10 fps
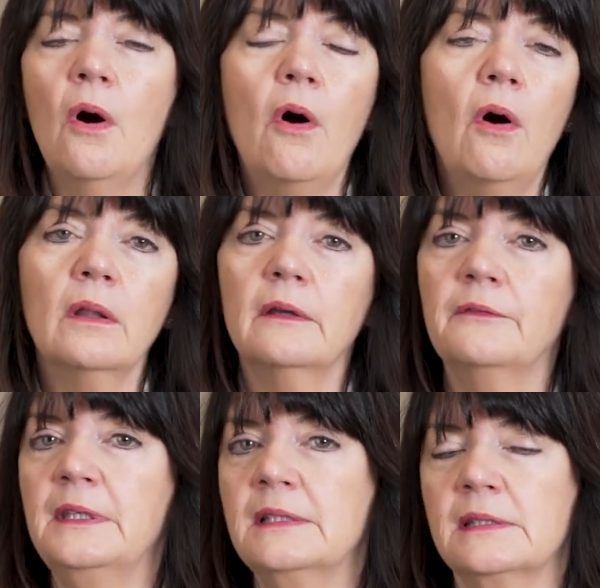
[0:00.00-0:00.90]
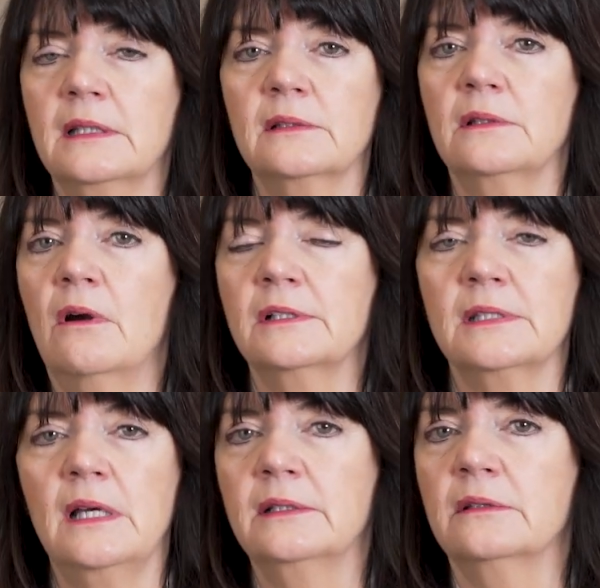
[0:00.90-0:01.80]
All of these things are
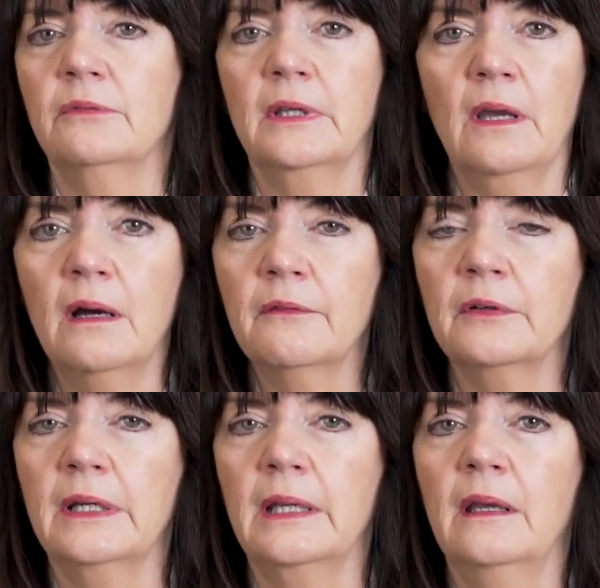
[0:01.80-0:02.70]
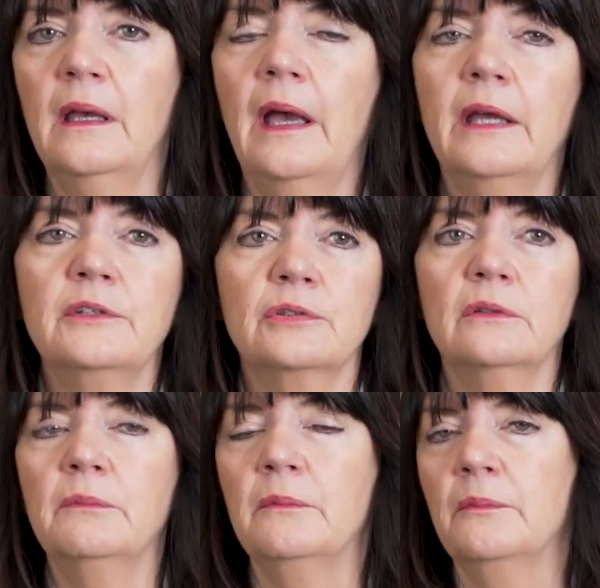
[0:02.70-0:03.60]
signs of recovery and
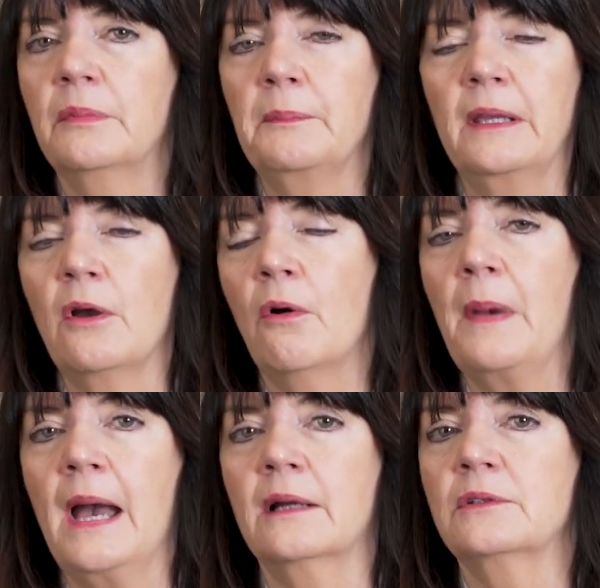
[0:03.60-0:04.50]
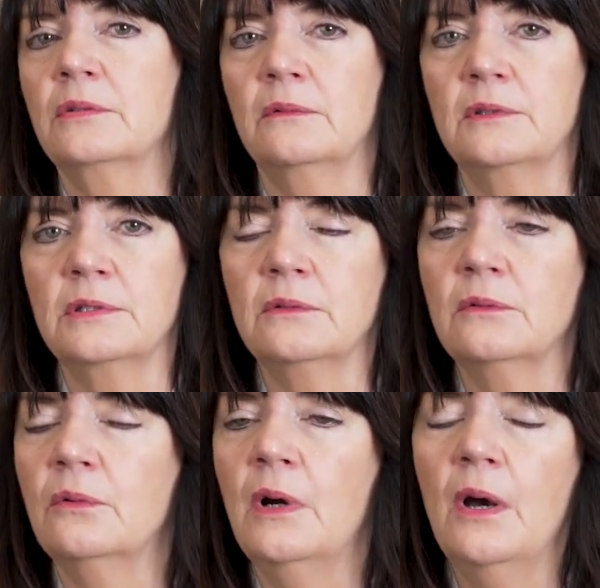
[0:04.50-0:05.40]
should go back
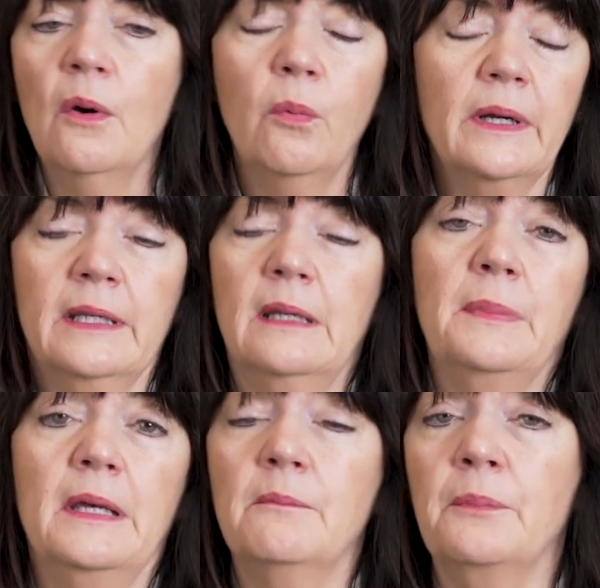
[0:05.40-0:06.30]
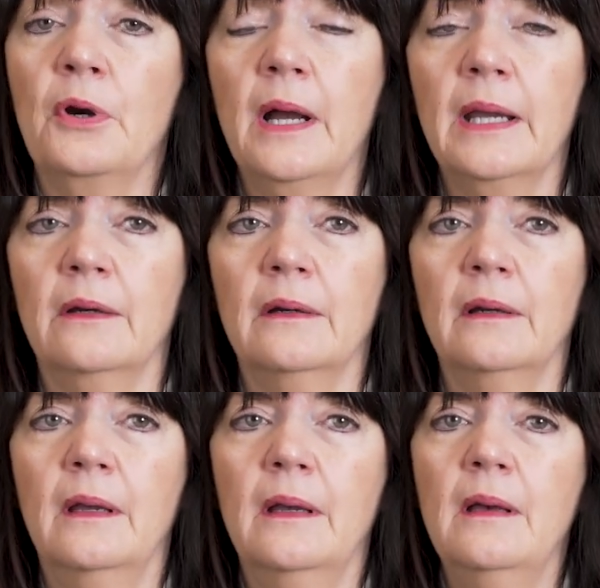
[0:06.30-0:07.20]
to what it had been prior.
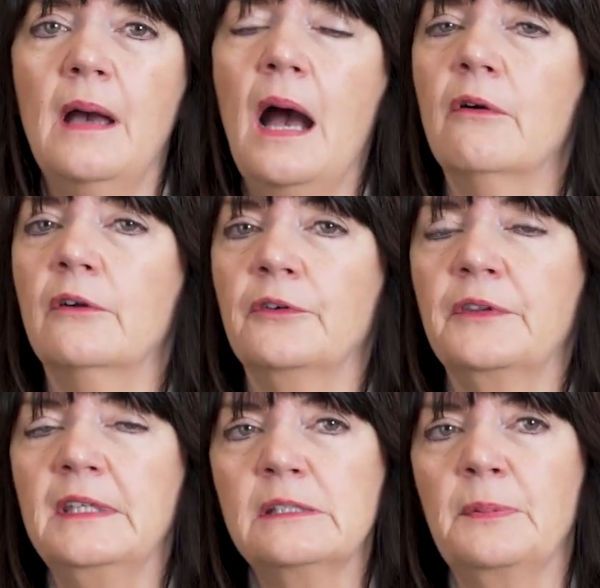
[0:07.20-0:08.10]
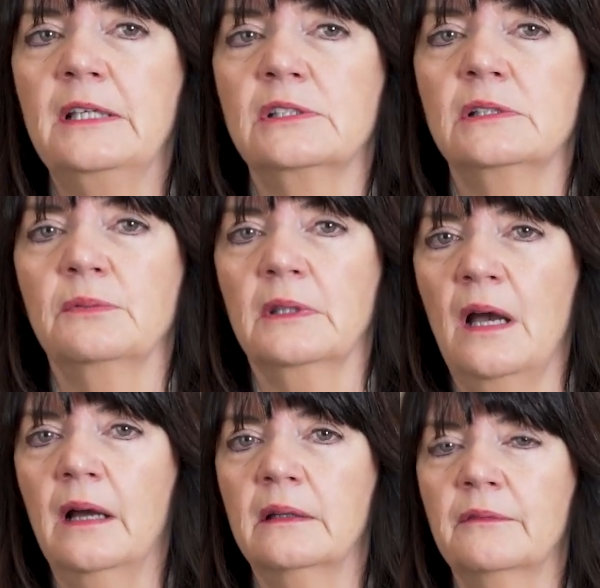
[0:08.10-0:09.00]
However, for these patients with
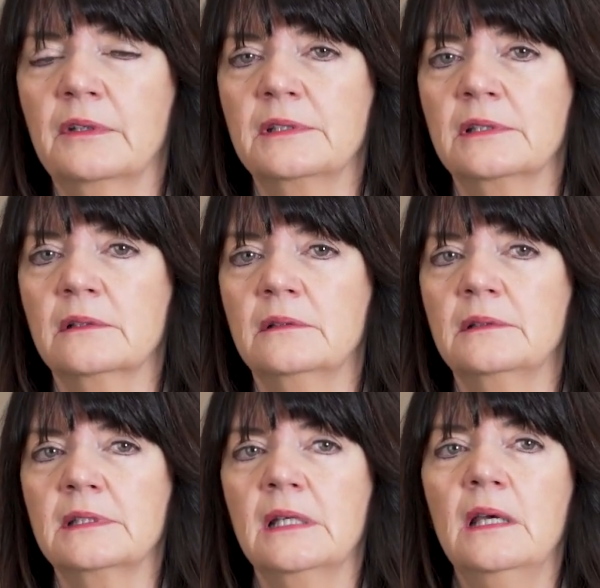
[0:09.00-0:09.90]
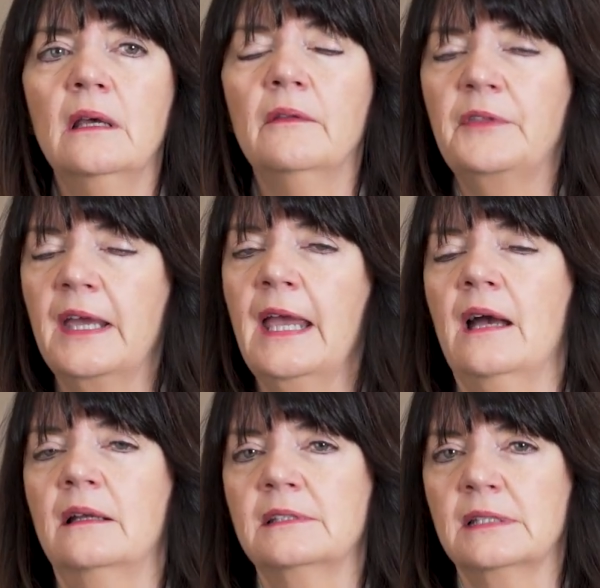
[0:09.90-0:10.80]
cognitive concerns, they
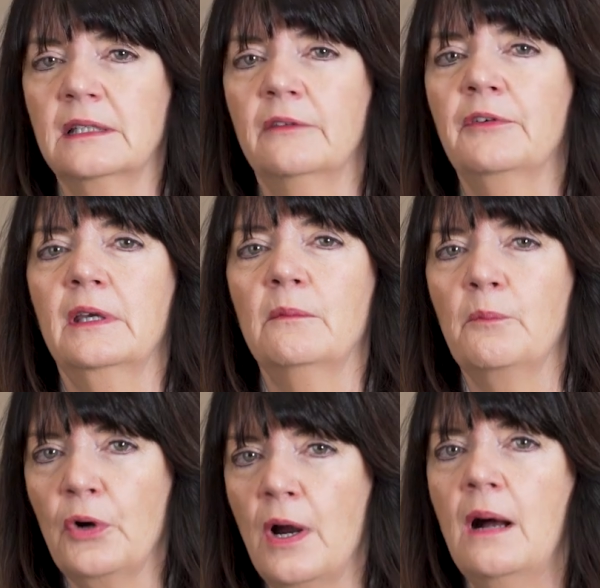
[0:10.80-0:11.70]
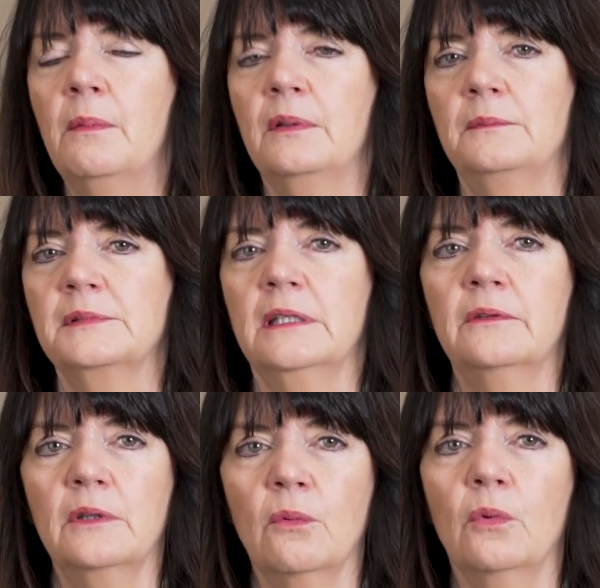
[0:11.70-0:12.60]
had significant problems
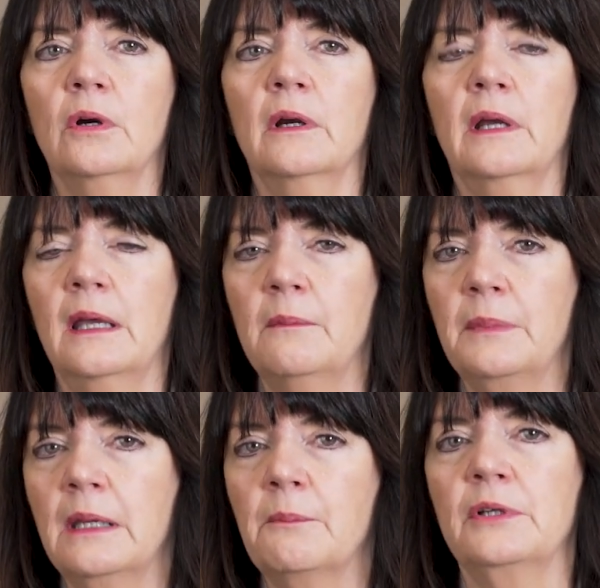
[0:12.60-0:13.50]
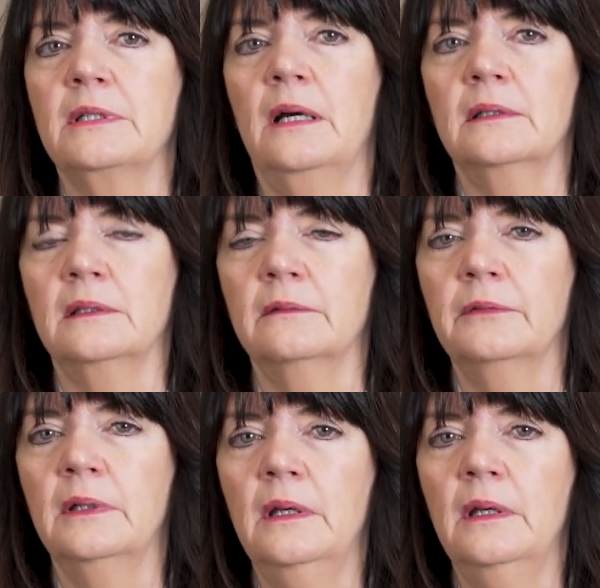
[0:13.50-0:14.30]
in their work and being productive.